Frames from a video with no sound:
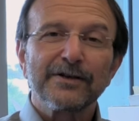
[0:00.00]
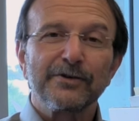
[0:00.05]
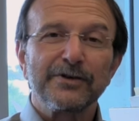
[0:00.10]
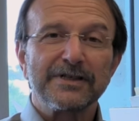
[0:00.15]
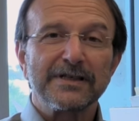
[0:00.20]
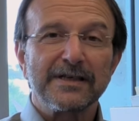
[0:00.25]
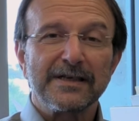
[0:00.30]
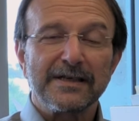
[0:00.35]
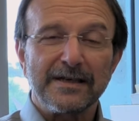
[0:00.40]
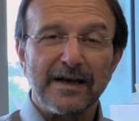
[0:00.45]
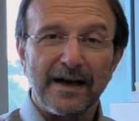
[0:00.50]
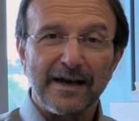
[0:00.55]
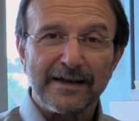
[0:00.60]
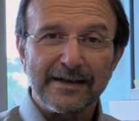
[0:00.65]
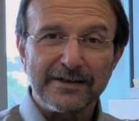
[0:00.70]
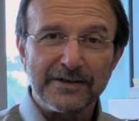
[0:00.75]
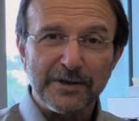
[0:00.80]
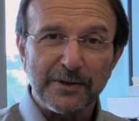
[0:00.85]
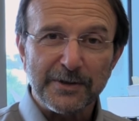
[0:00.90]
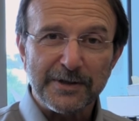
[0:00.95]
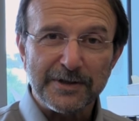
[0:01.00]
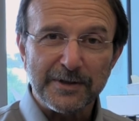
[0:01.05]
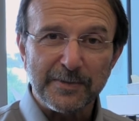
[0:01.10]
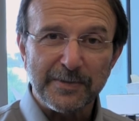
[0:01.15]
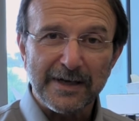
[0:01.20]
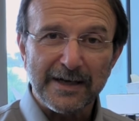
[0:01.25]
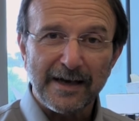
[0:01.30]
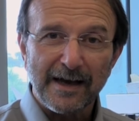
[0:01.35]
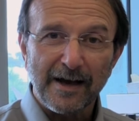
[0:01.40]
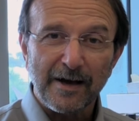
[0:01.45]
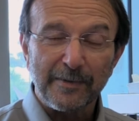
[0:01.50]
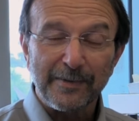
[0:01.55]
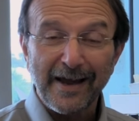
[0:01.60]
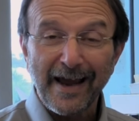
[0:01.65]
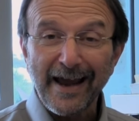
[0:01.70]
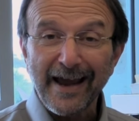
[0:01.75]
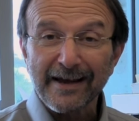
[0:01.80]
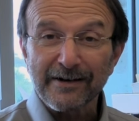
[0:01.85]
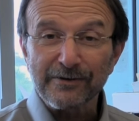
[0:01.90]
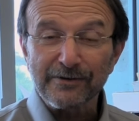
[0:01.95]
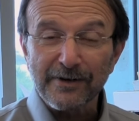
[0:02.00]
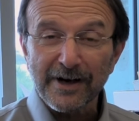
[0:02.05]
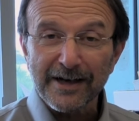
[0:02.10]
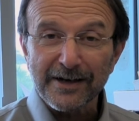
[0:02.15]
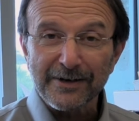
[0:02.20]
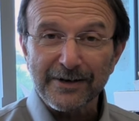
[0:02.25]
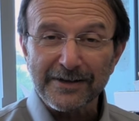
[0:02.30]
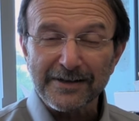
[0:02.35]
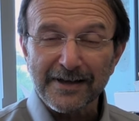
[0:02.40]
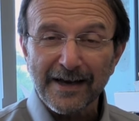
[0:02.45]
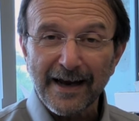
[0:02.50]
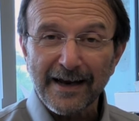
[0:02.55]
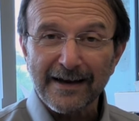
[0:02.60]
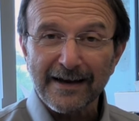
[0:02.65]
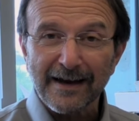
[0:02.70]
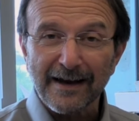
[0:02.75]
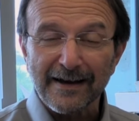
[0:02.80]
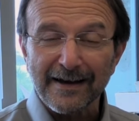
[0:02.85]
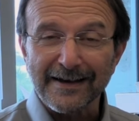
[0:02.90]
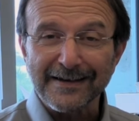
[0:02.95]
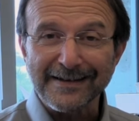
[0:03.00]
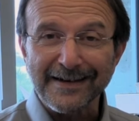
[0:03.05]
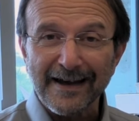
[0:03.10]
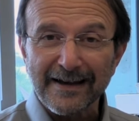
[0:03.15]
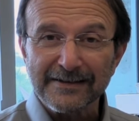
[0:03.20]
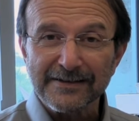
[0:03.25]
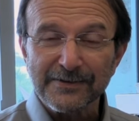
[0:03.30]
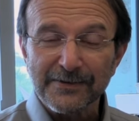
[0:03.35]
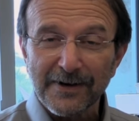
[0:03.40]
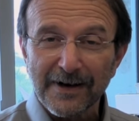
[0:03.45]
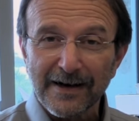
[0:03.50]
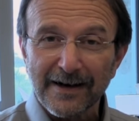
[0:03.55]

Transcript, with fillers: Chris Condian's always a big help, and Ray Ortega. And guess